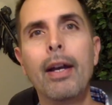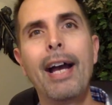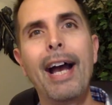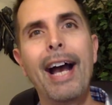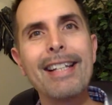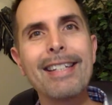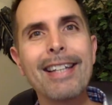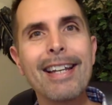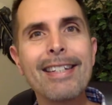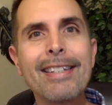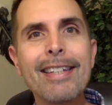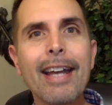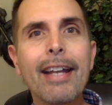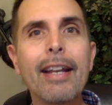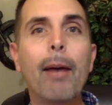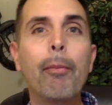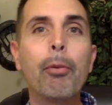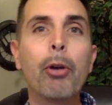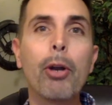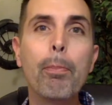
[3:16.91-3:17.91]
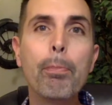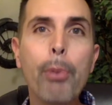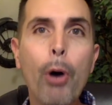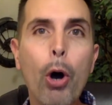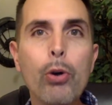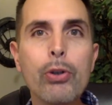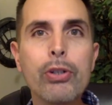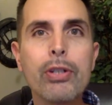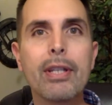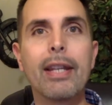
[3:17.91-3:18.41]
As I said, I'm going to
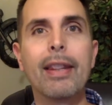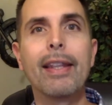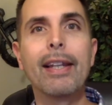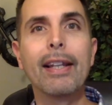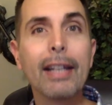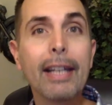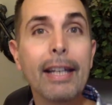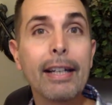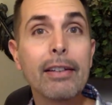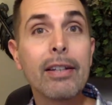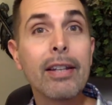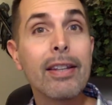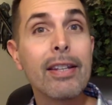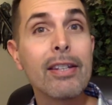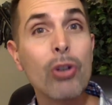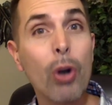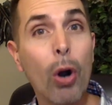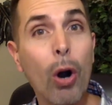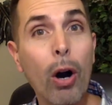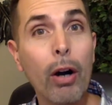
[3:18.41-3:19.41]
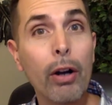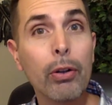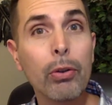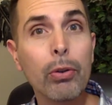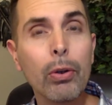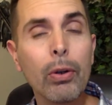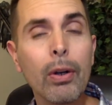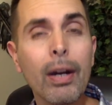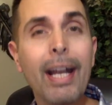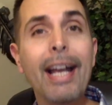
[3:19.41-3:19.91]
post the link to this
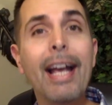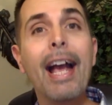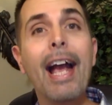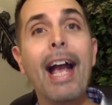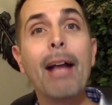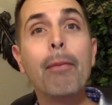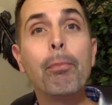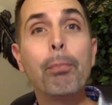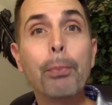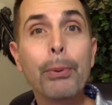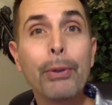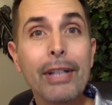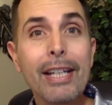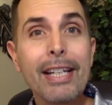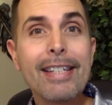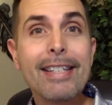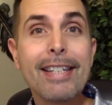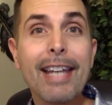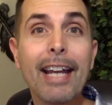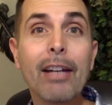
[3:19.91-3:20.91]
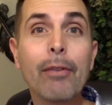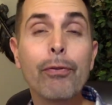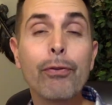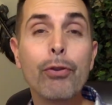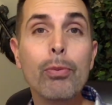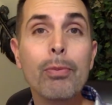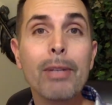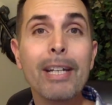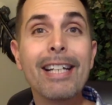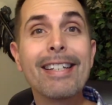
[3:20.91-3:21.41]
article, and please take a
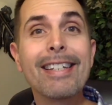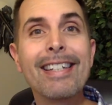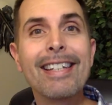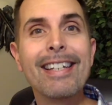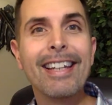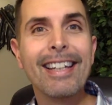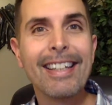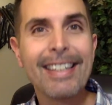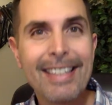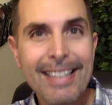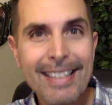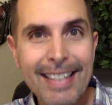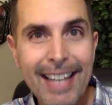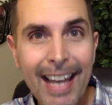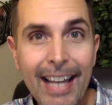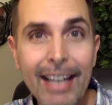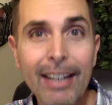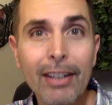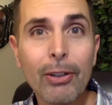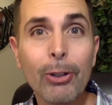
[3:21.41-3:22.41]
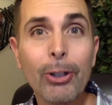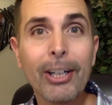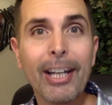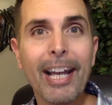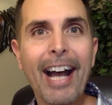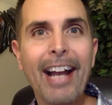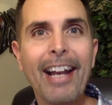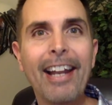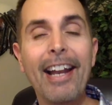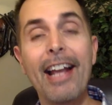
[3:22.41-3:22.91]
few minutes, take a look
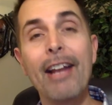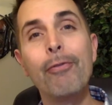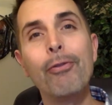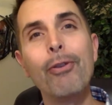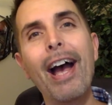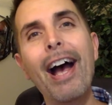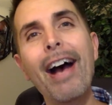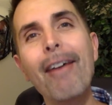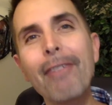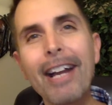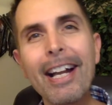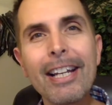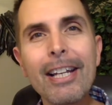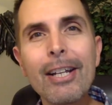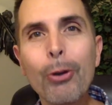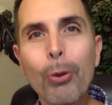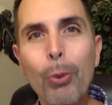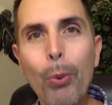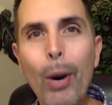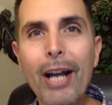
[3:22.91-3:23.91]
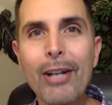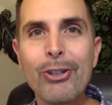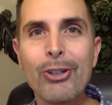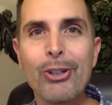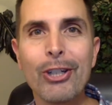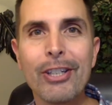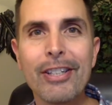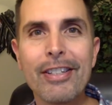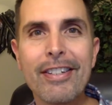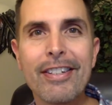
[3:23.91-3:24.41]
at it, and if you have any
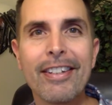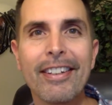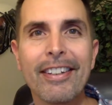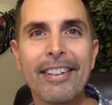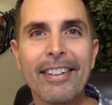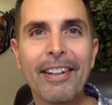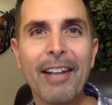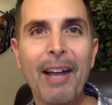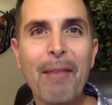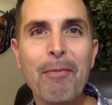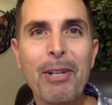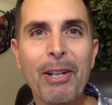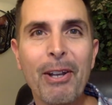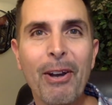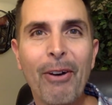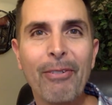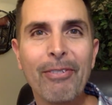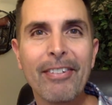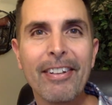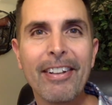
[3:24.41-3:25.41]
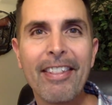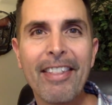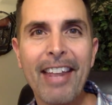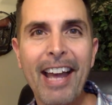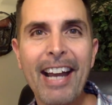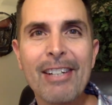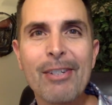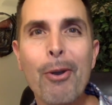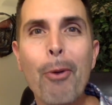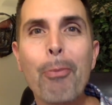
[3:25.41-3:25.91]
questions, let me know.
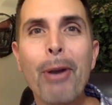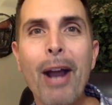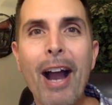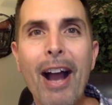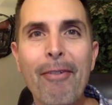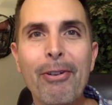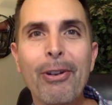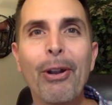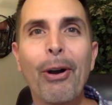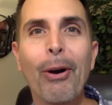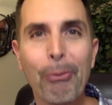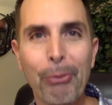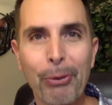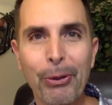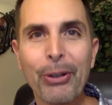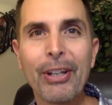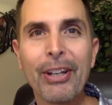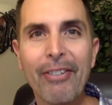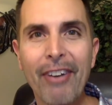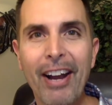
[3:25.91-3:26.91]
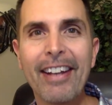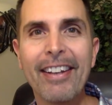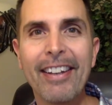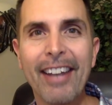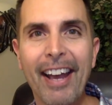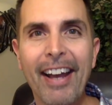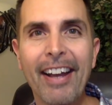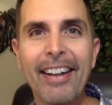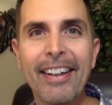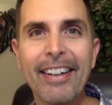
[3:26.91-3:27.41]
Thanks. Hope you're having a really great
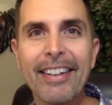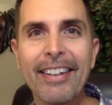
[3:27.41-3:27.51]
day.